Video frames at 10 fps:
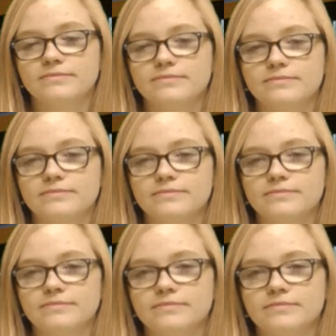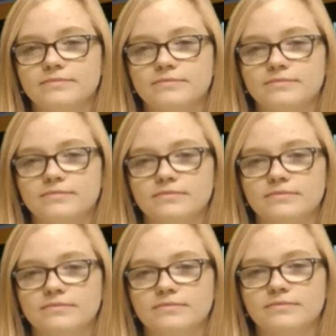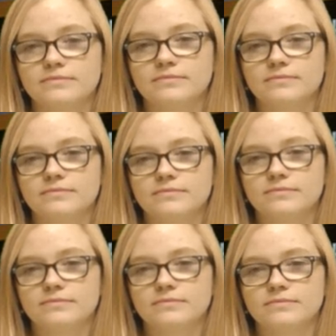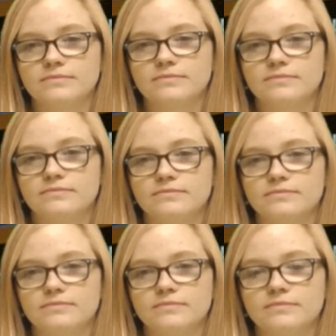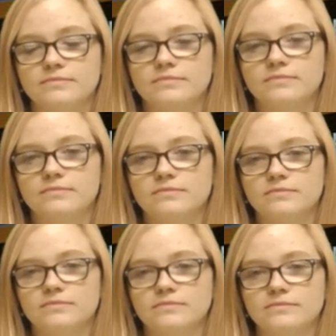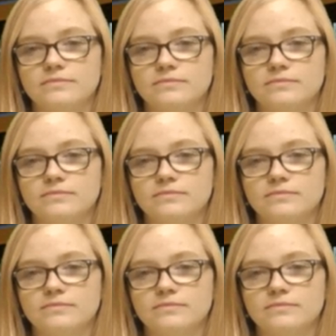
This person isn't speaking.